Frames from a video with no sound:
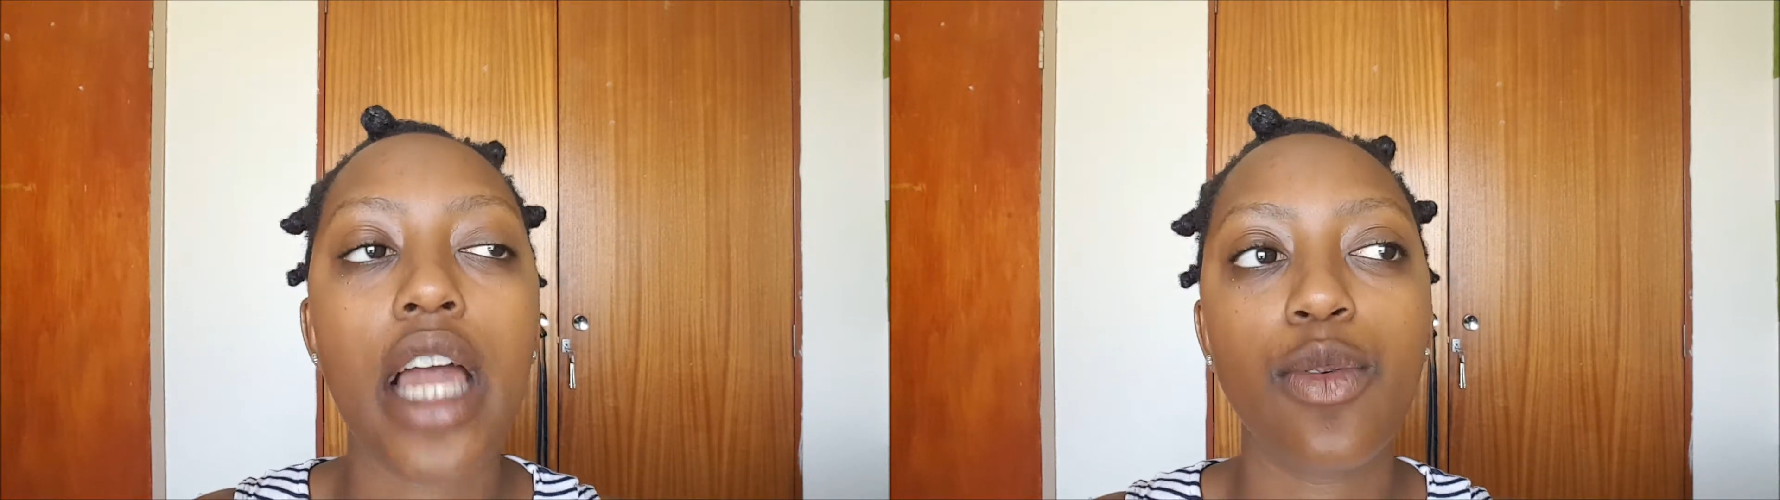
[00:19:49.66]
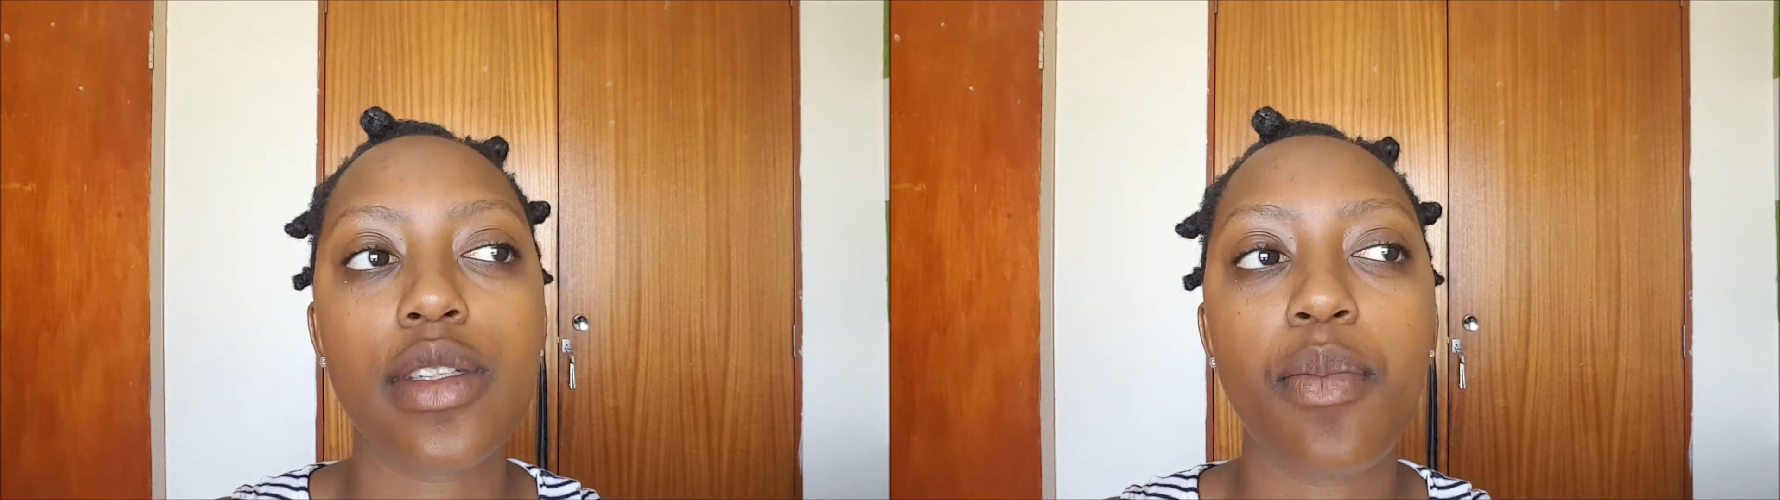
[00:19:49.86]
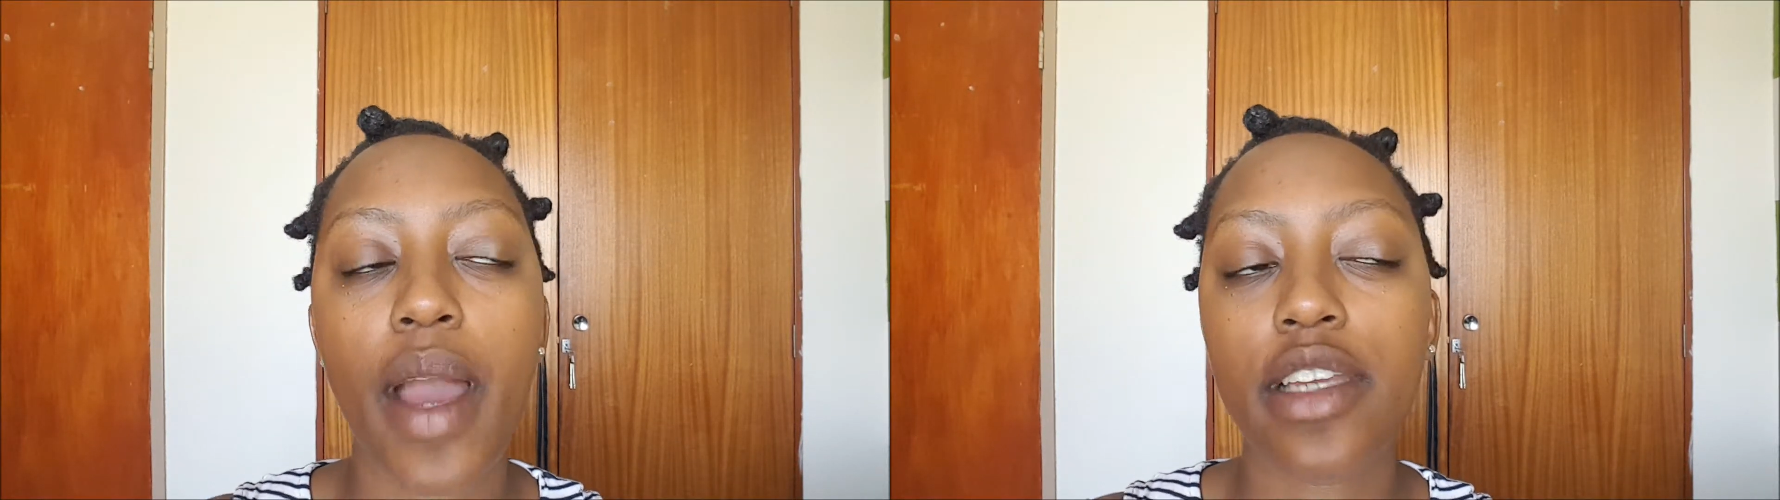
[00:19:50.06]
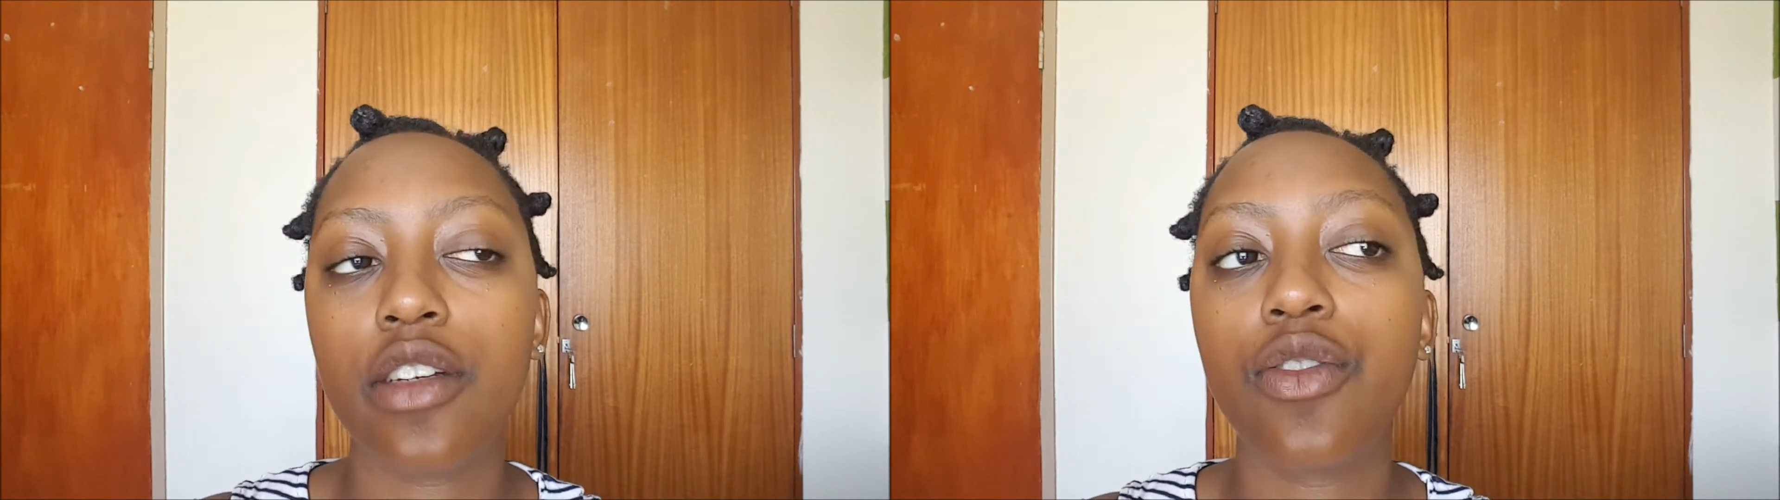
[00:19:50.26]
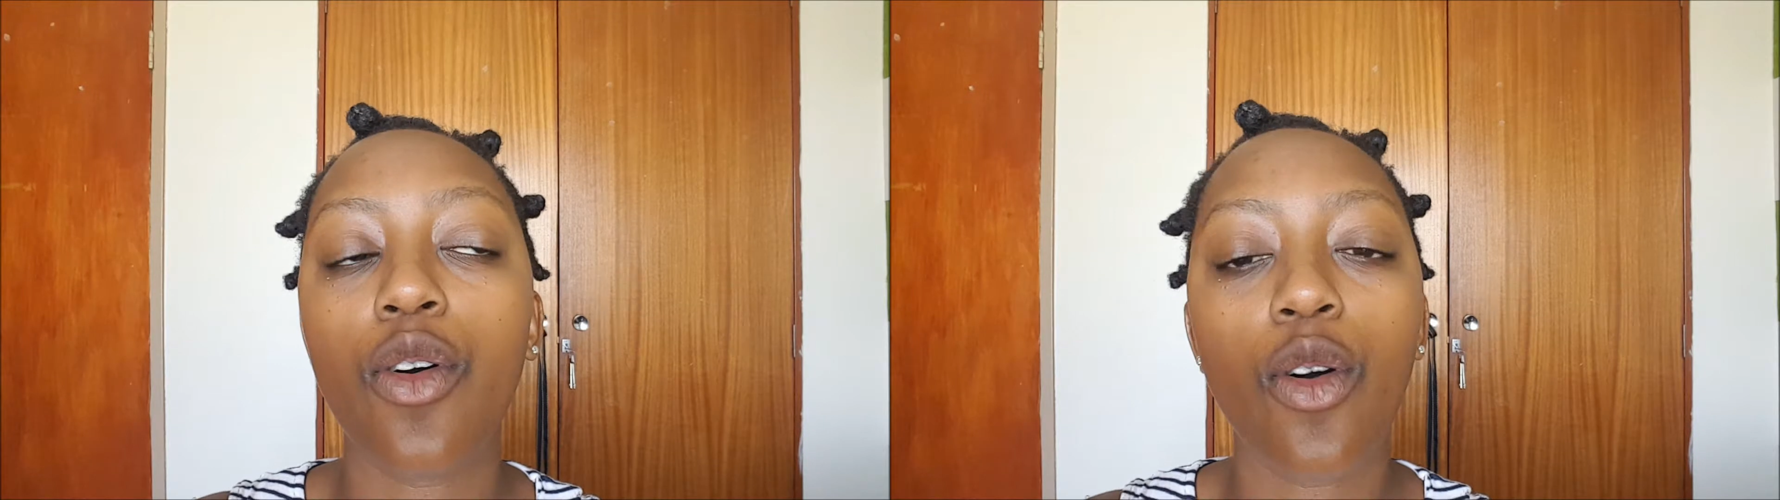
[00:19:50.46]
and it was a bad
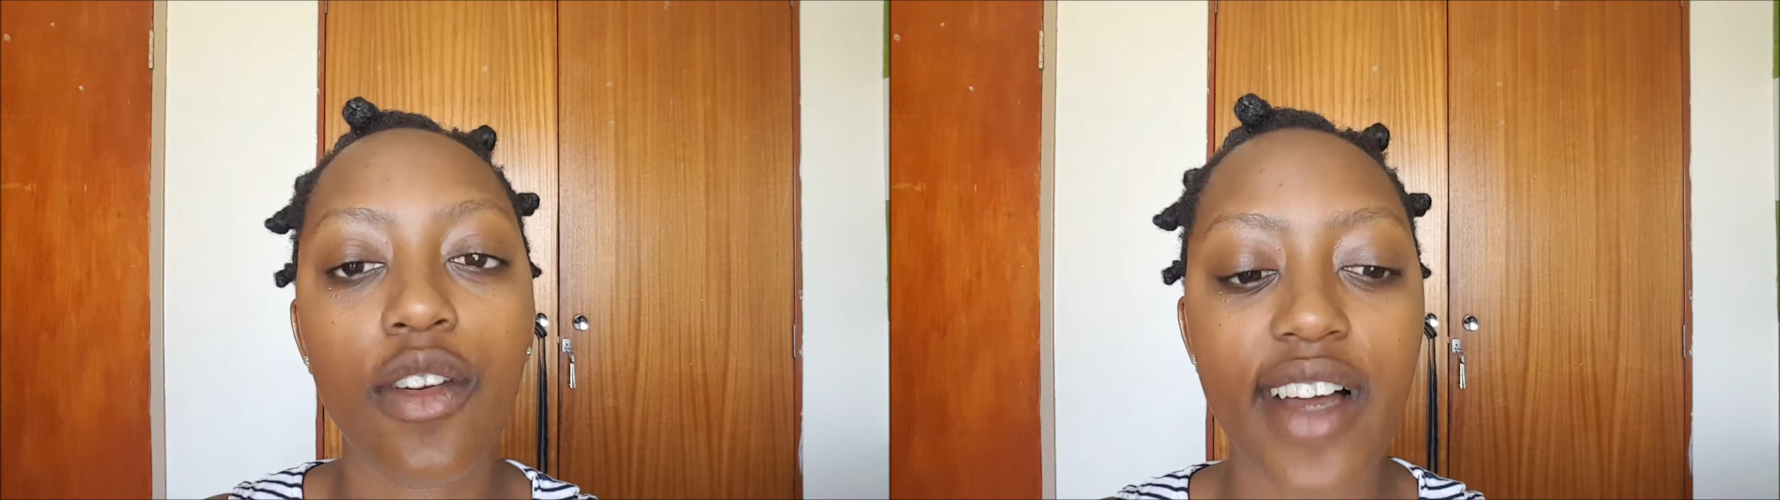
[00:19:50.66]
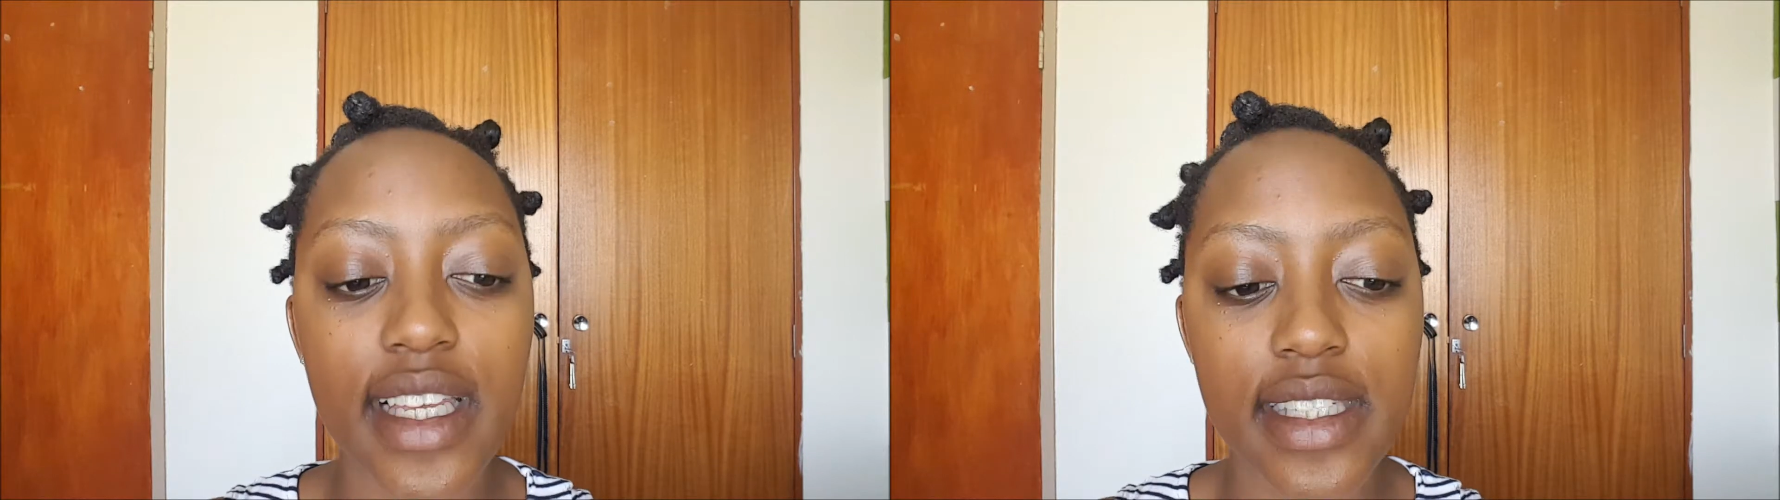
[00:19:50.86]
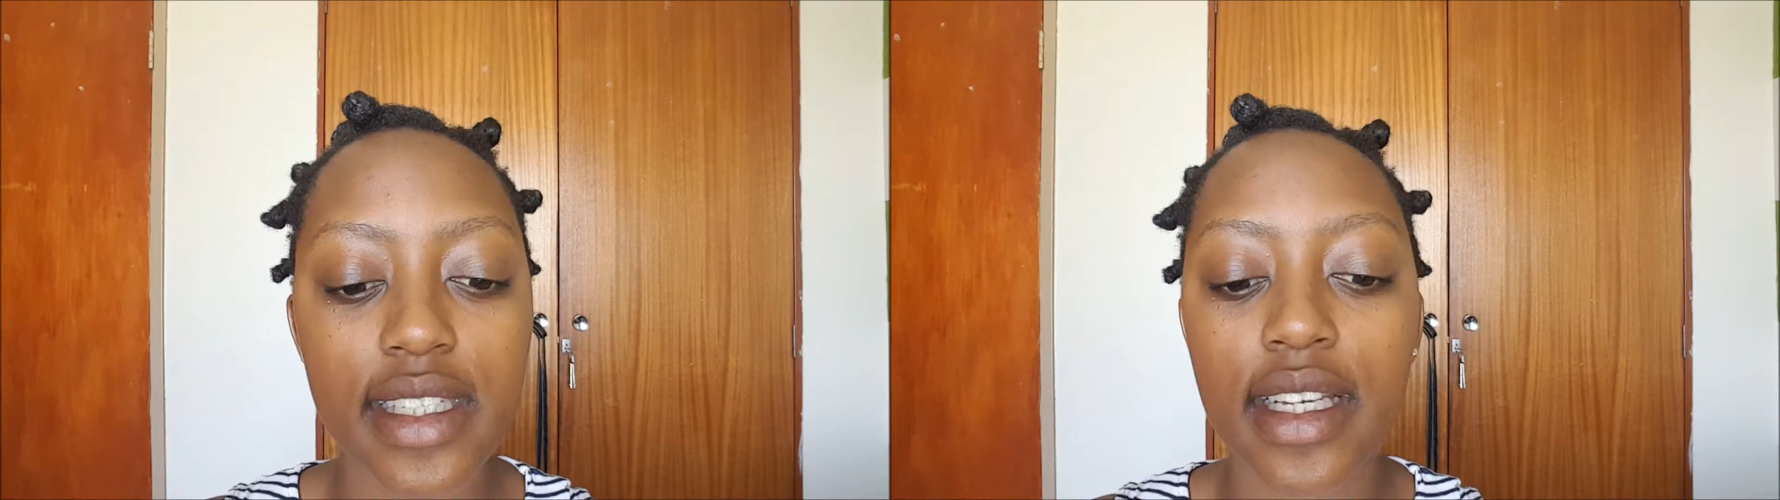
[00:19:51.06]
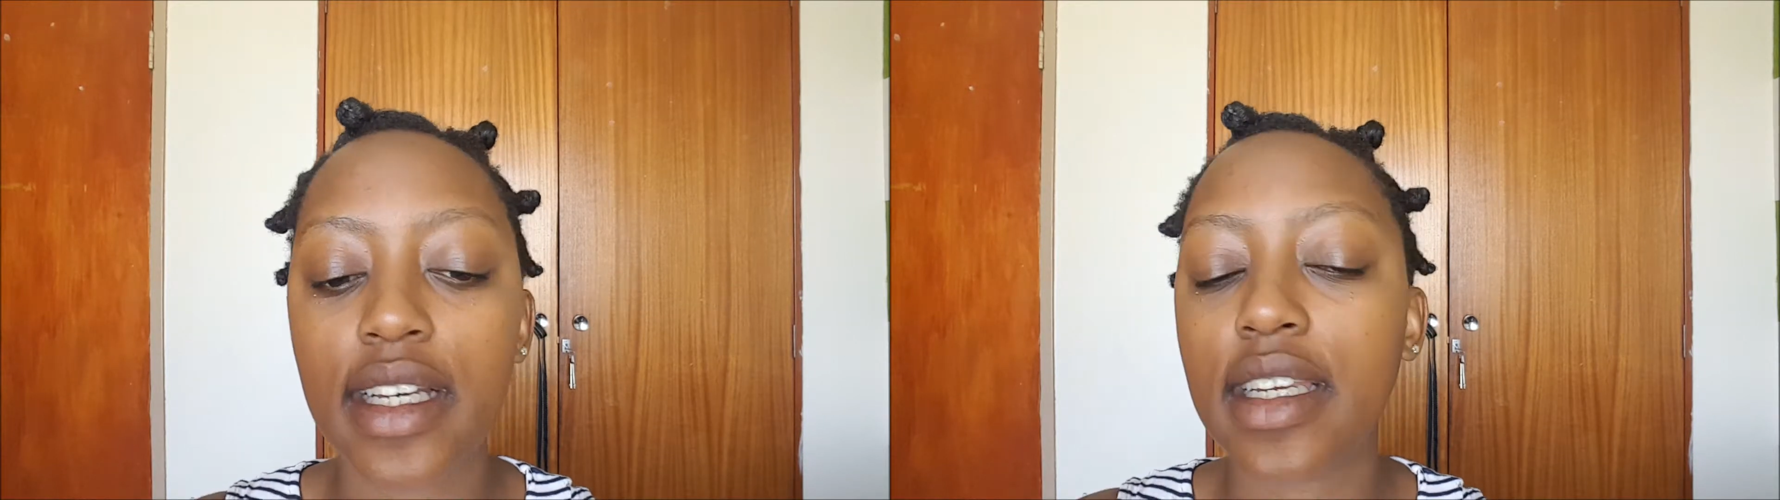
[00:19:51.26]
year for all of us.